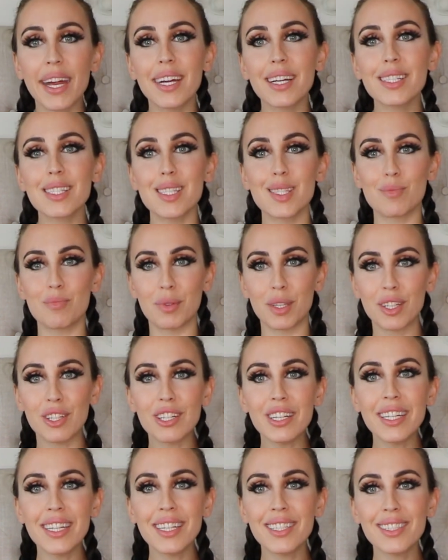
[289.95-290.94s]

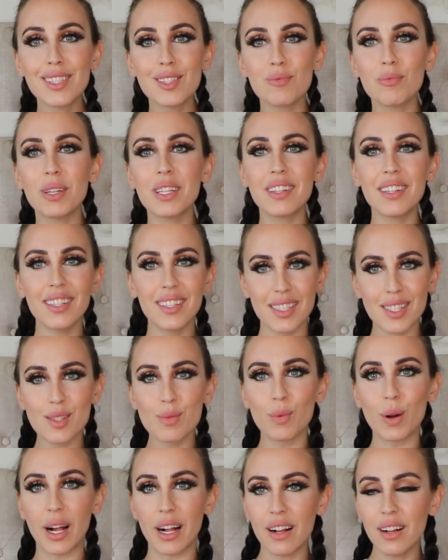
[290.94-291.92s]
experience with it as
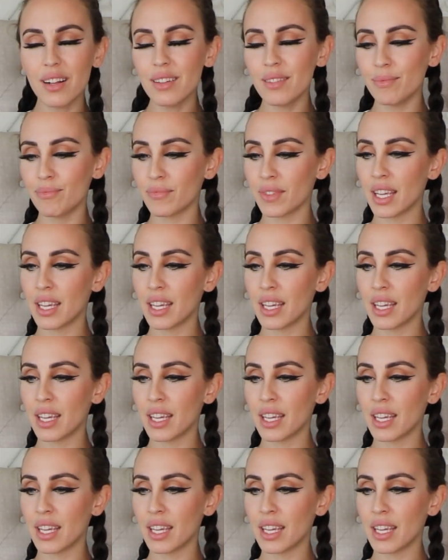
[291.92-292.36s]
well,